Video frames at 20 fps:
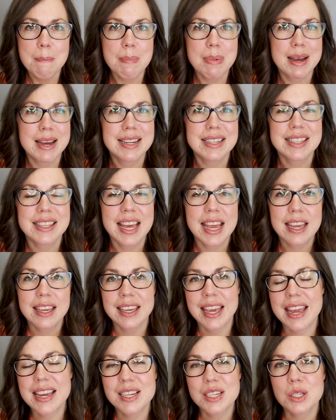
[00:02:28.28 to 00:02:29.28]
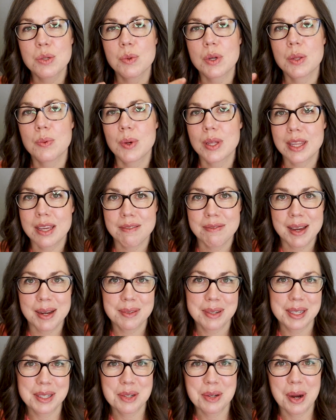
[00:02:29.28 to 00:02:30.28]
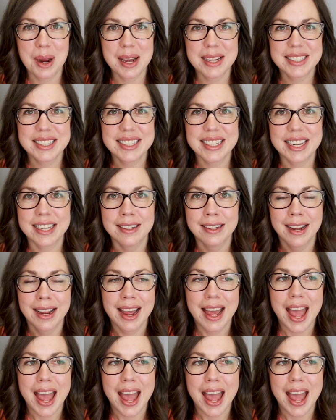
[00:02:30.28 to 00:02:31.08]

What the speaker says: but they engaged with what they found interesting